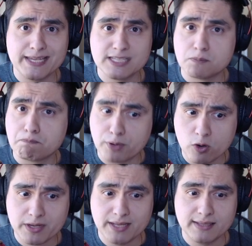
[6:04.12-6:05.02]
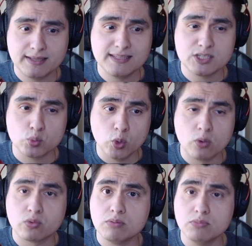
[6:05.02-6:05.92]
gets broken, this
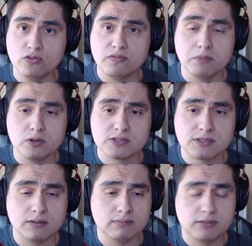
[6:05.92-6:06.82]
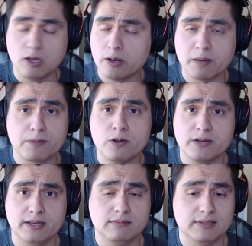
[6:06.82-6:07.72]
will remove Moonstone. Don't get
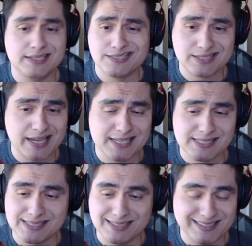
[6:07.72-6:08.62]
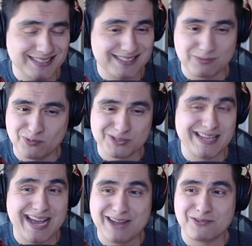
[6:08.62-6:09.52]
broken. This was
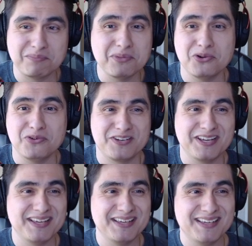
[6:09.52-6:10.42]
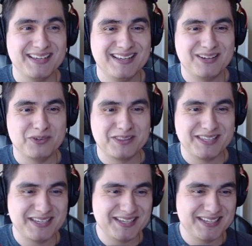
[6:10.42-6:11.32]
not removed with
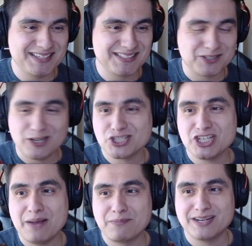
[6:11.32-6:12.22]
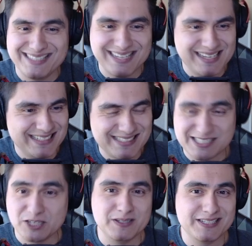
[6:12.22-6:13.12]
his lost chapter. It's
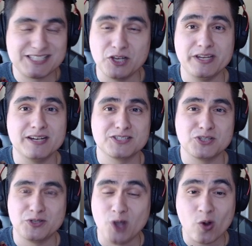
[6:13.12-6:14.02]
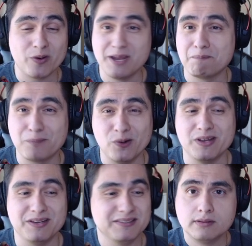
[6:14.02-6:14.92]
still here, so don't get broken.